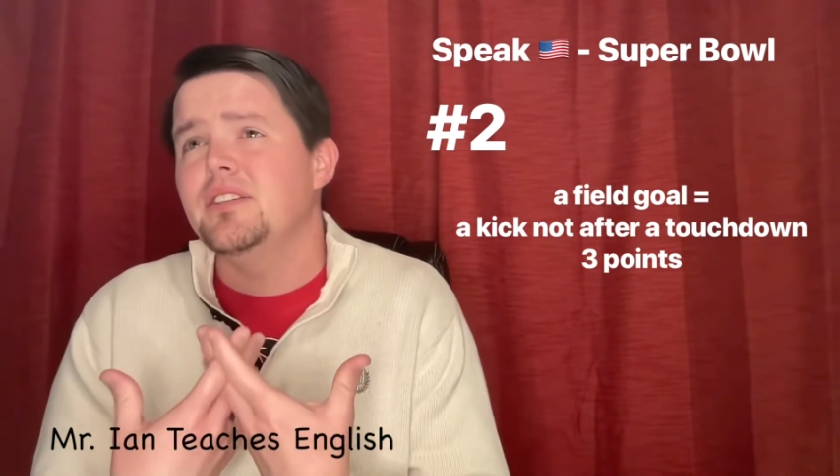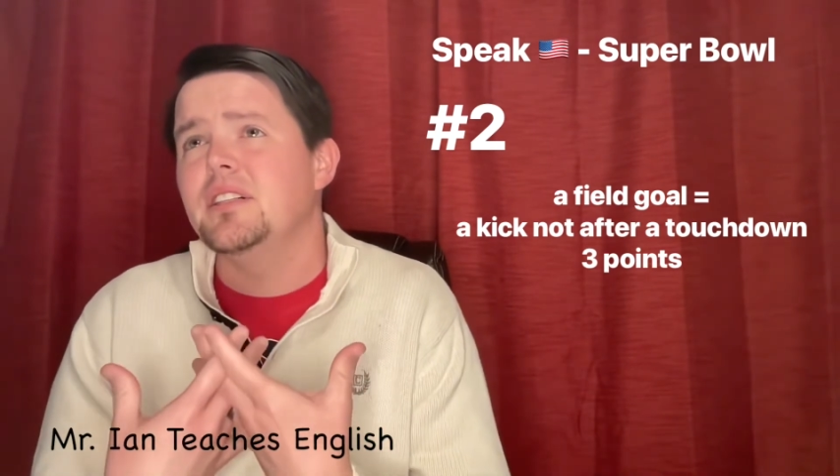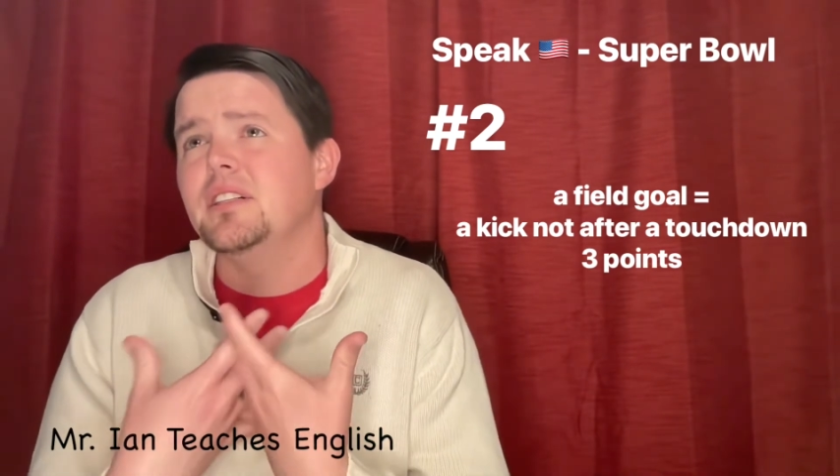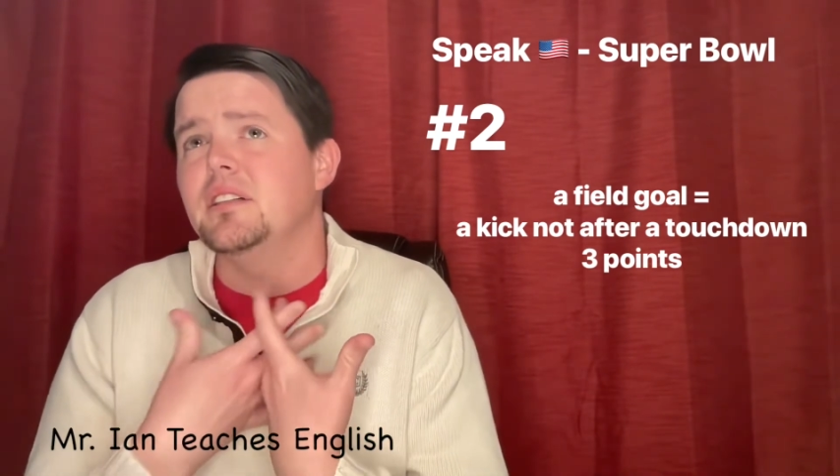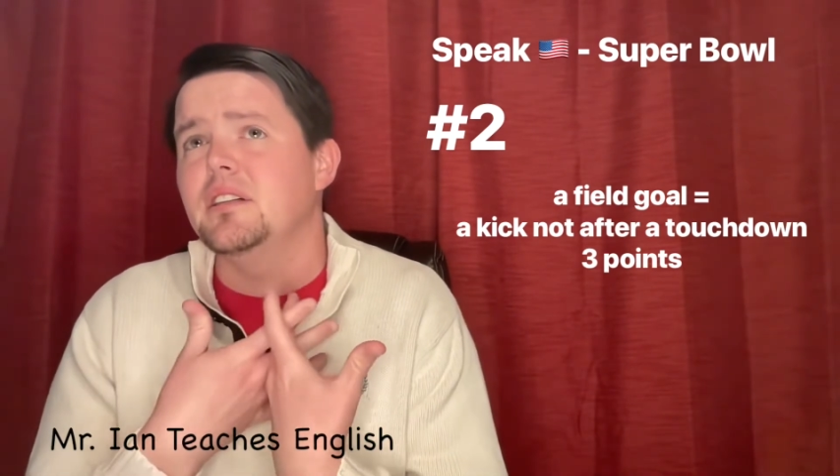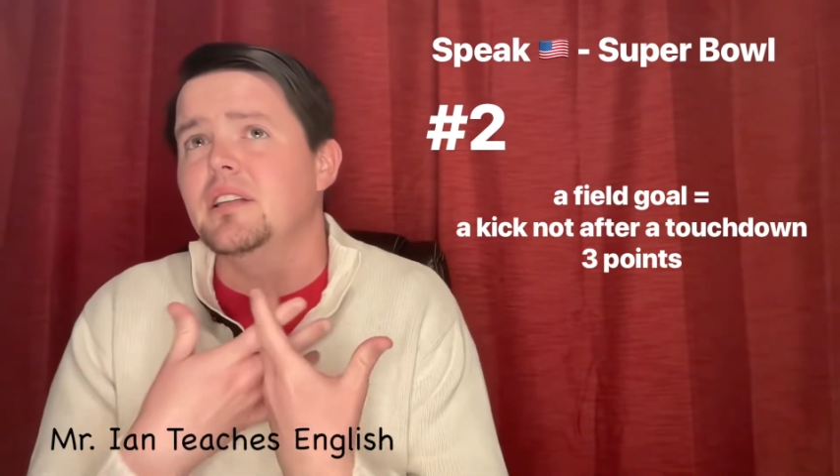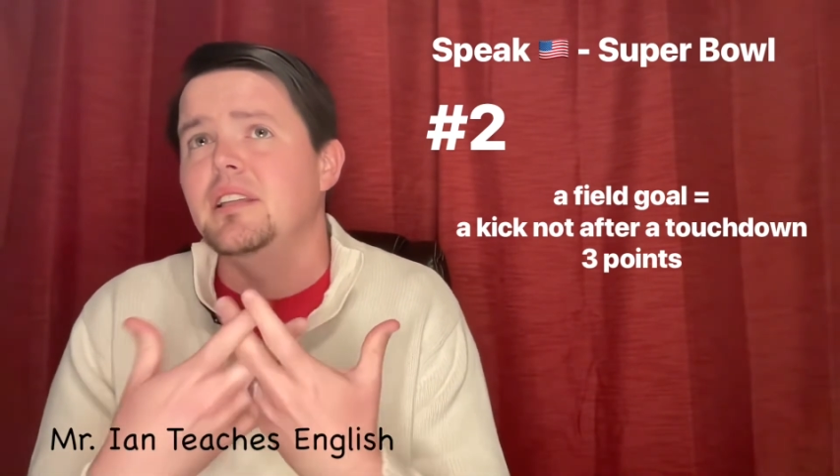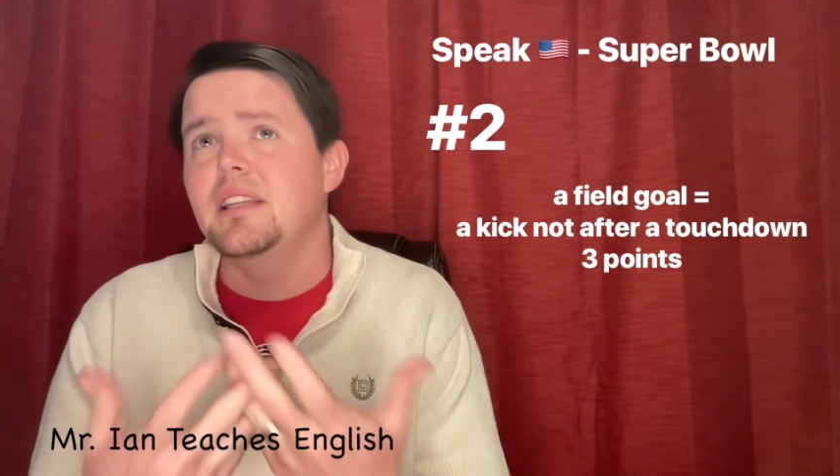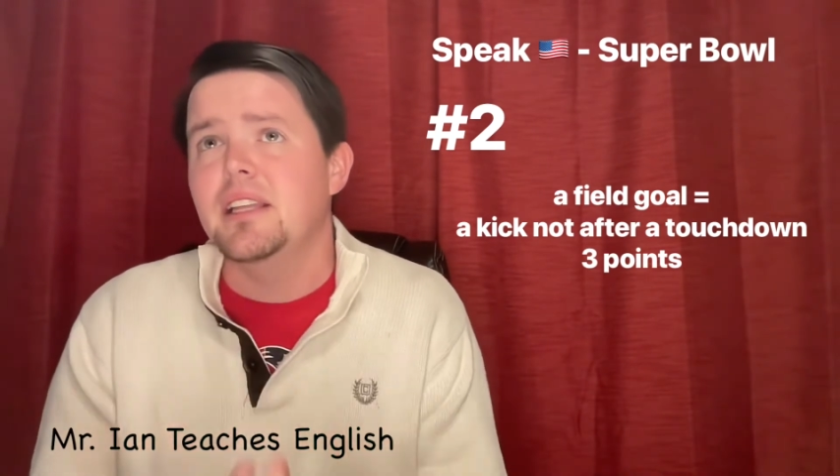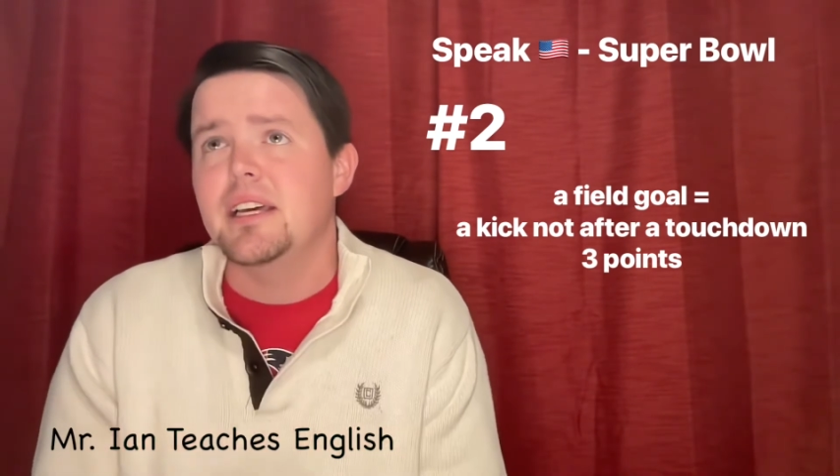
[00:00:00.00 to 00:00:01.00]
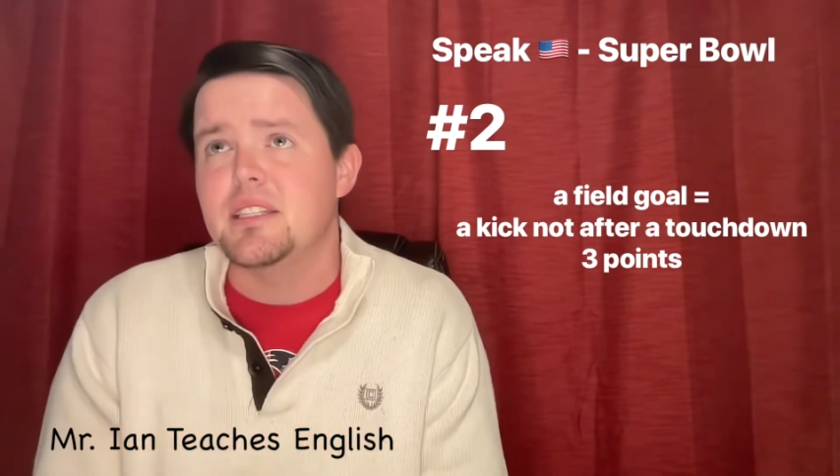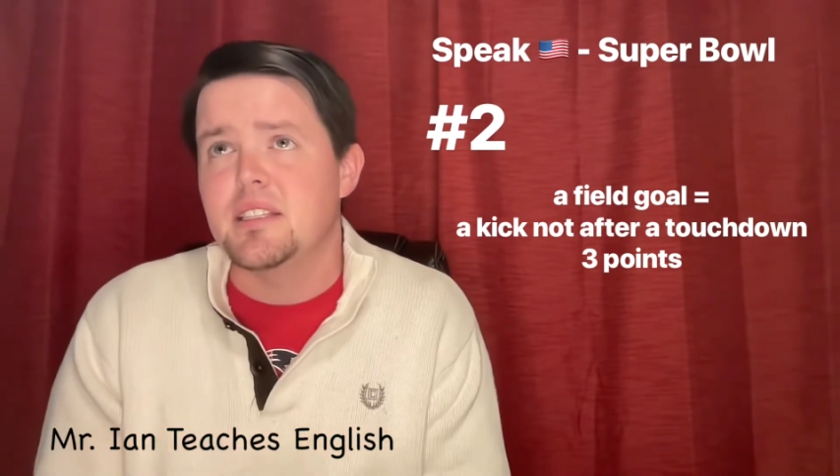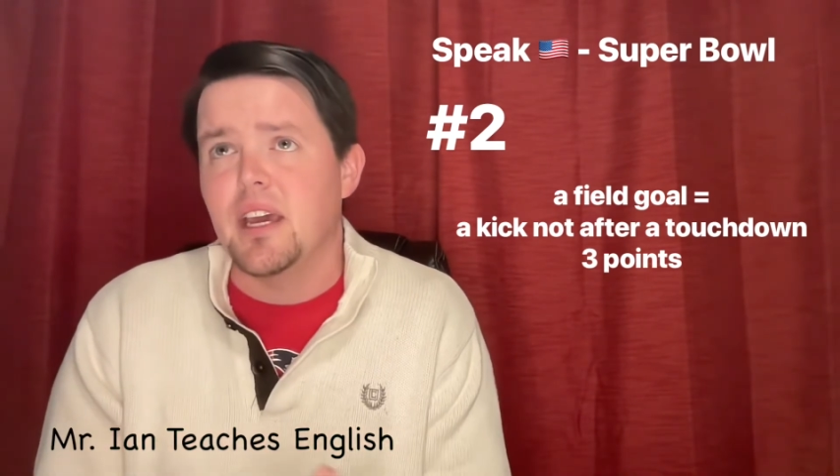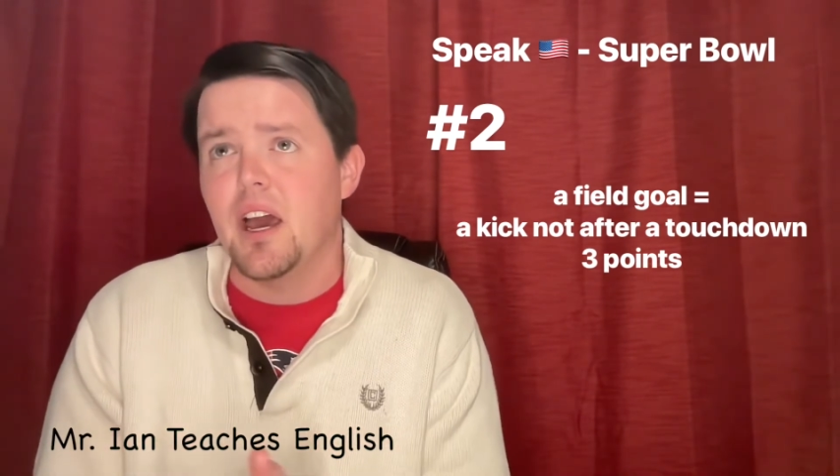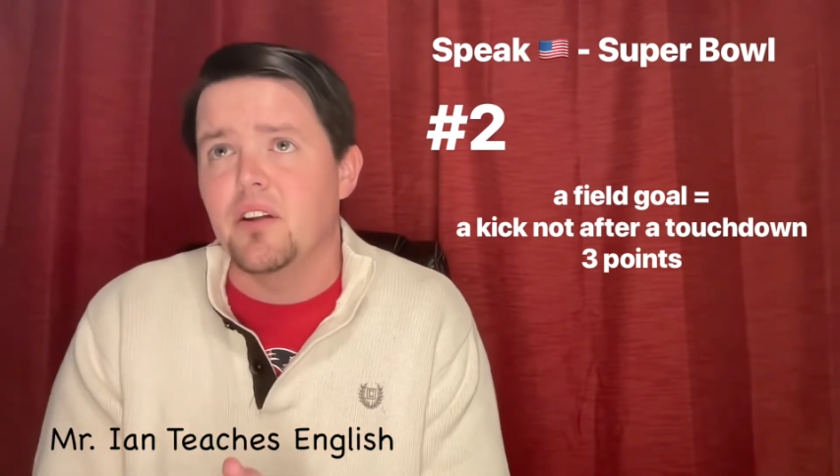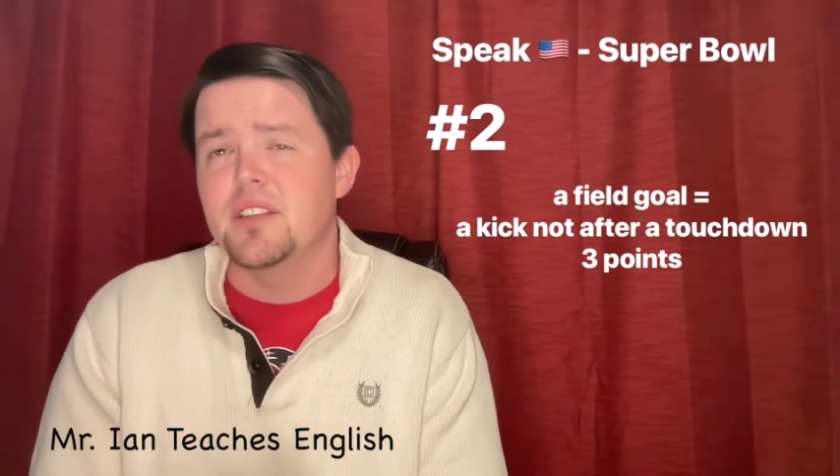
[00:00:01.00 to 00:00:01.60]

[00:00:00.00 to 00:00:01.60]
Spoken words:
a letdown.